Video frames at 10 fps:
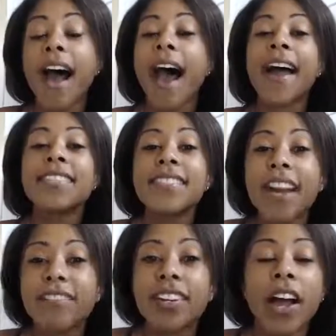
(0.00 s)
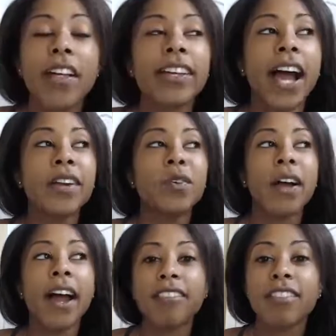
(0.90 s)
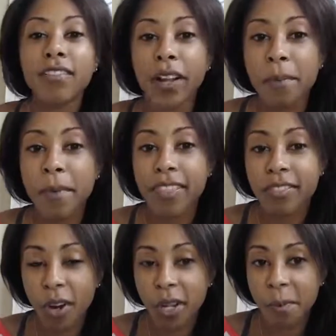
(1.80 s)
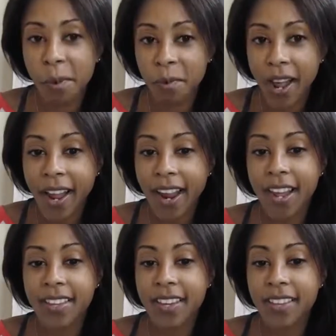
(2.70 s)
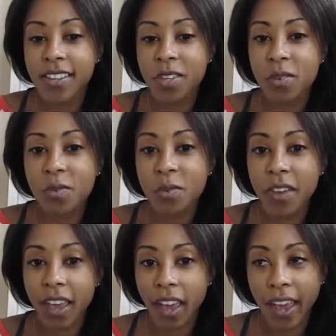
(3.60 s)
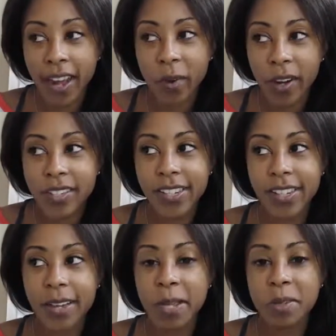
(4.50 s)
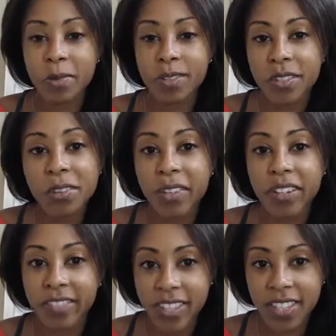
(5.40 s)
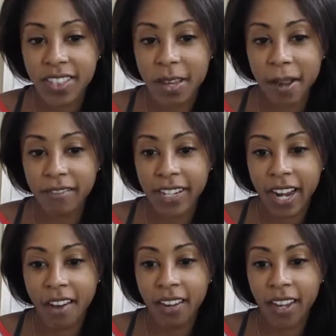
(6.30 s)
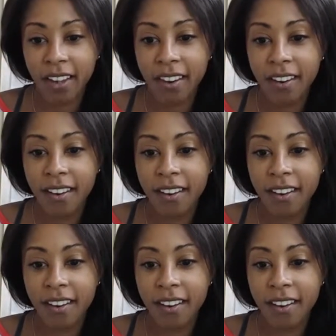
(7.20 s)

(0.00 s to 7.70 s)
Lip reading: I don't ever recommend throwing them away. I think that you hang on to them and you still revisit them every now and again.